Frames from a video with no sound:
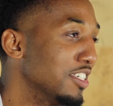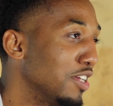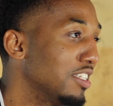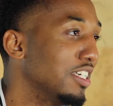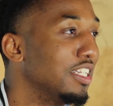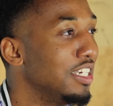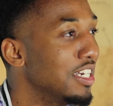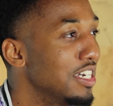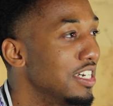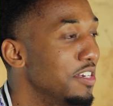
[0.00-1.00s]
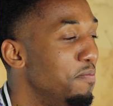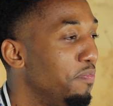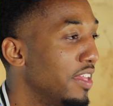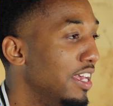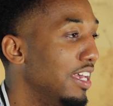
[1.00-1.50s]
So I took the gun,
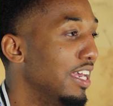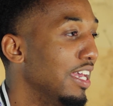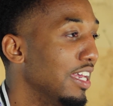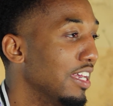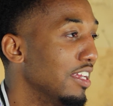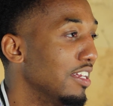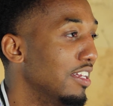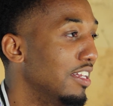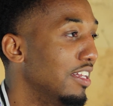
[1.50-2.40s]
and